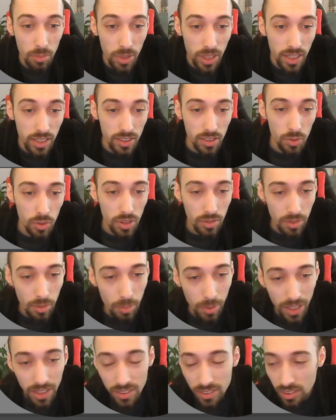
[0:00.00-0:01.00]
minutes worth of
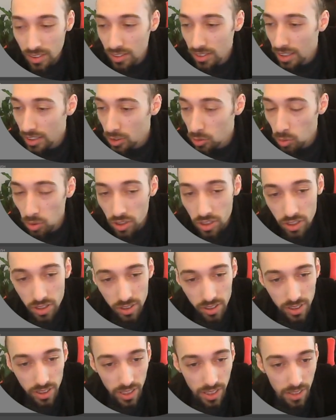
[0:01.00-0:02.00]
painting. That's what you're
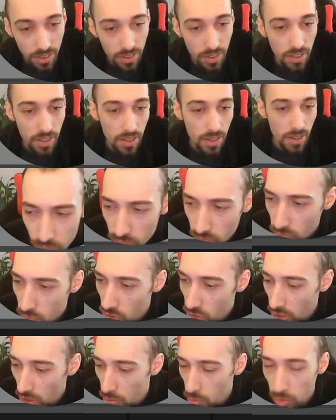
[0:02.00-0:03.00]
gonna get.
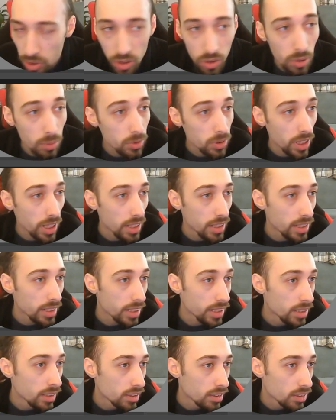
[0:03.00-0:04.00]
So we're gonna upscale it
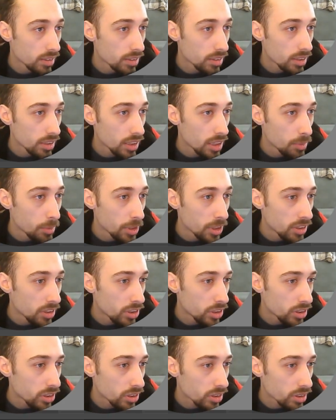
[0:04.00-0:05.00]
again.
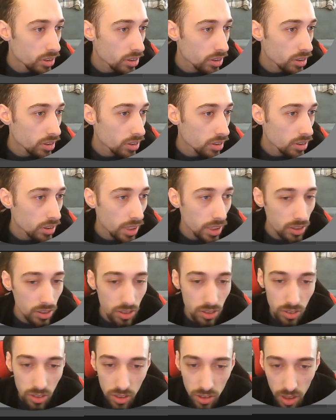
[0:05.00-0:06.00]
Image, scale to
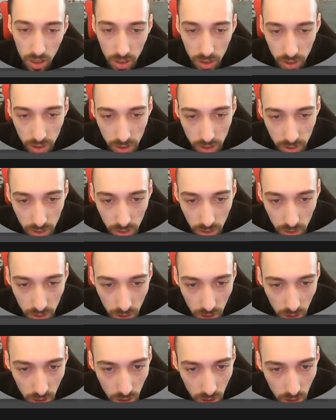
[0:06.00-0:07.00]
new size.
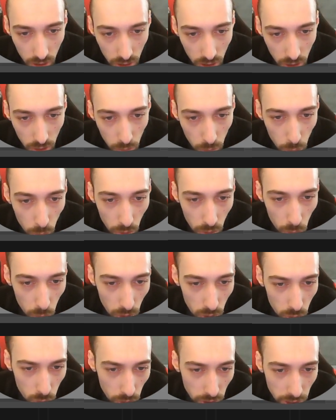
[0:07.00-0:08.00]
We want
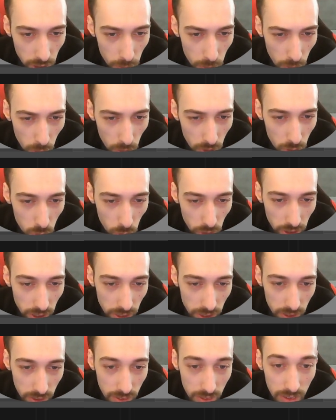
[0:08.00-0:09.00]
128 by 128,
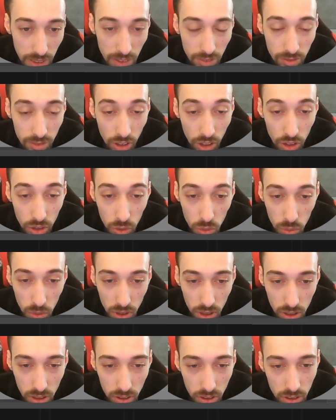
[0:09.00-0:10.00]
and this is our final
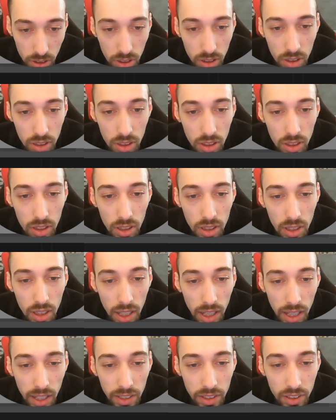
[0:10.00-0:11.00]
one.
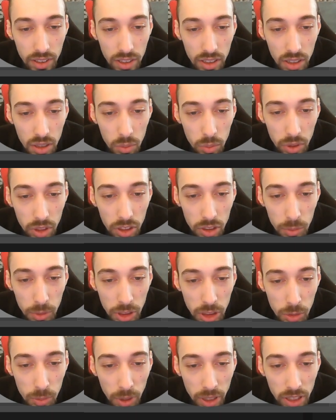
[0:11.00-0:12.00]
And we're gonna be
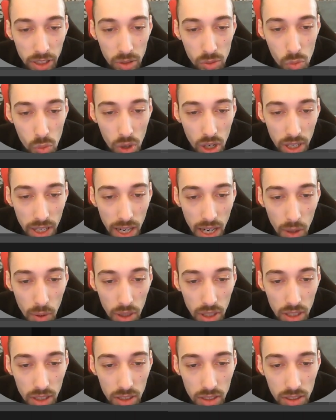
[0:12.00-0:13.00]
spending 1
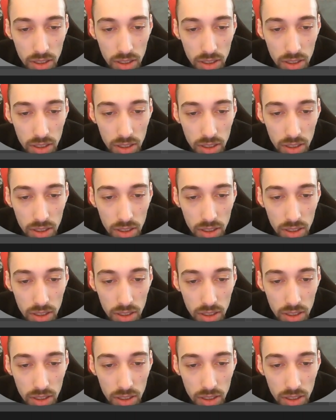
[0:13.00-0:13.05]
hour